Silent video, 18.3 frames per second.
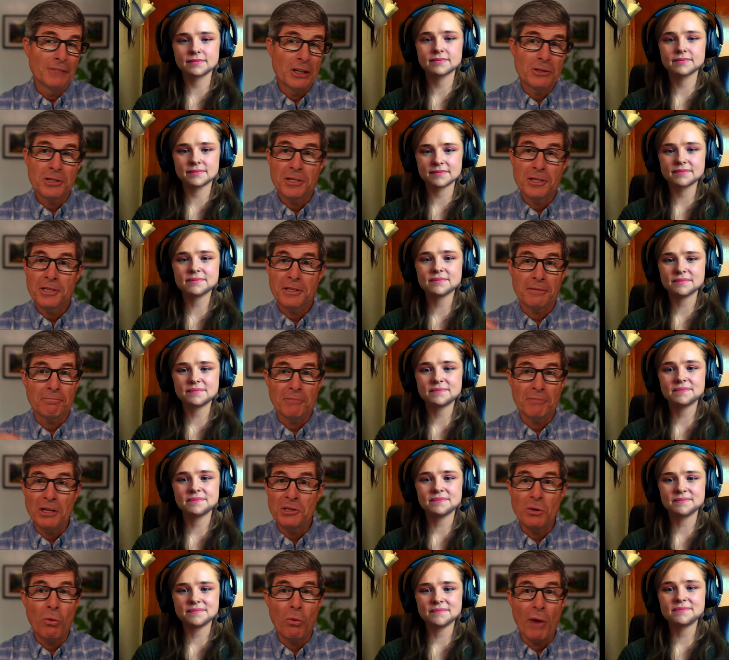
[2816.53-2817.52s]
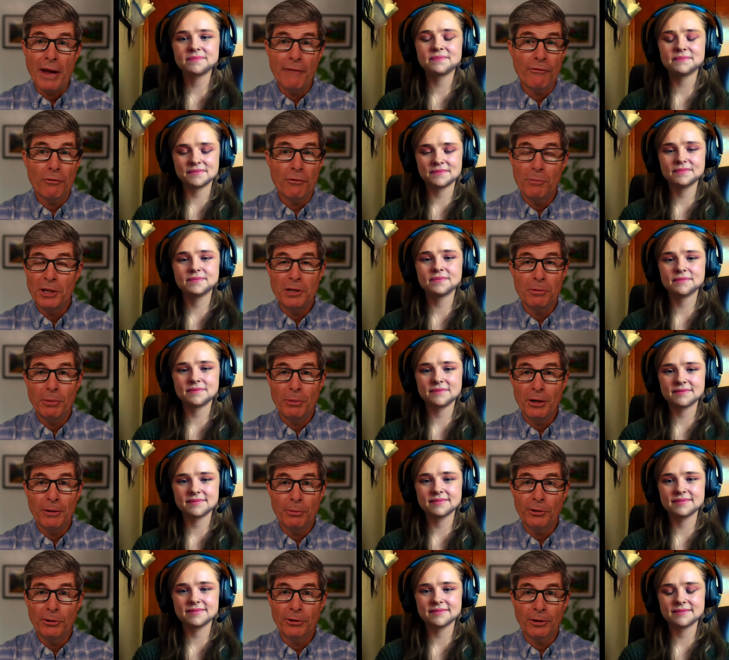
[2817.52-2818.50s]
Speaker 1: It's just, it's a way for me to
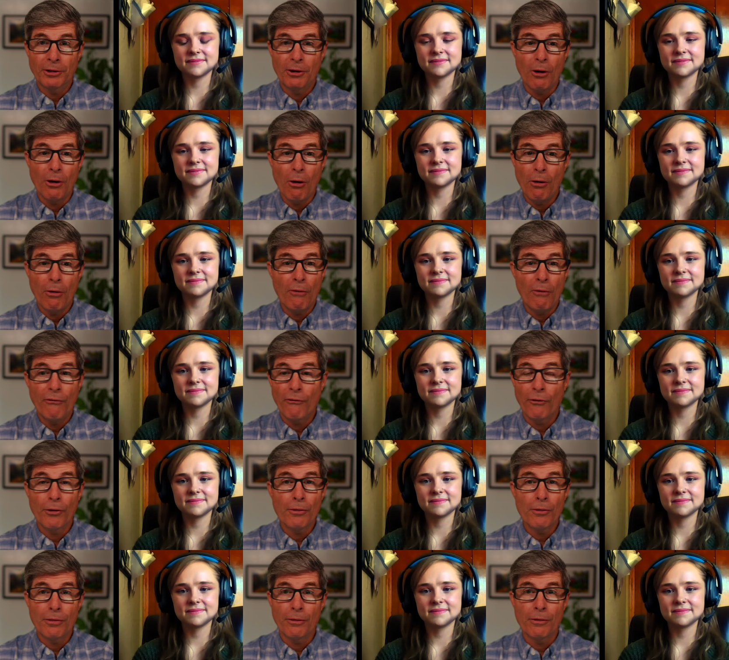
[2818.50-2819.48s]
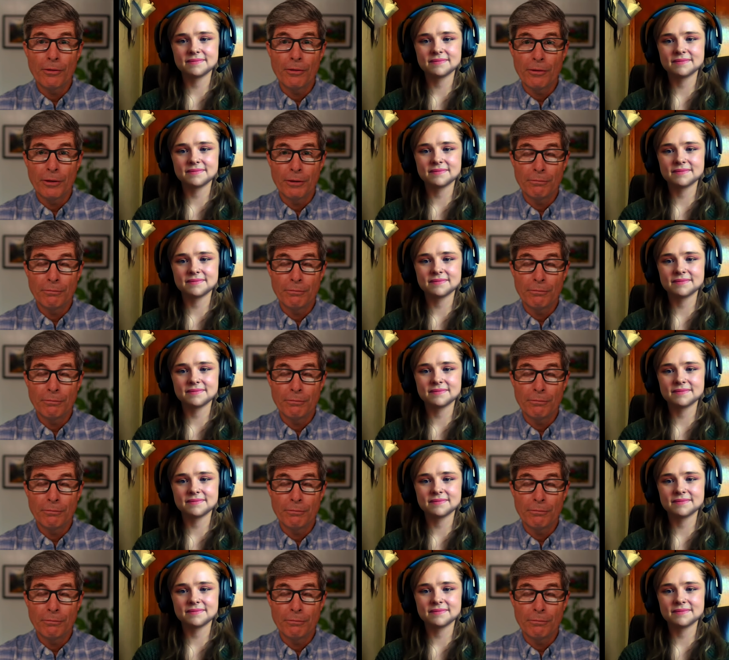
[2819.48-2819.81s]
be able to go further